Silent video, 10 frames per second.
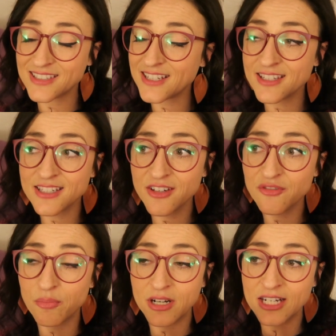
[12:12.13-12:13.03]

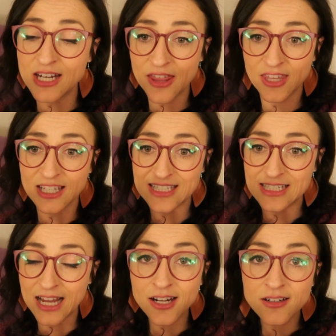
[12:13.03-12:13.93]
extensive, but it, nothing is
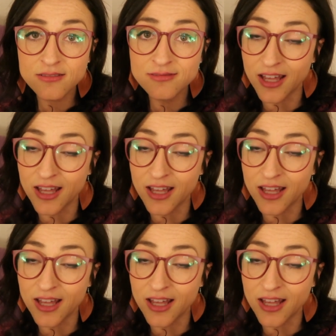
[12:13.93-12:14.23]
dire.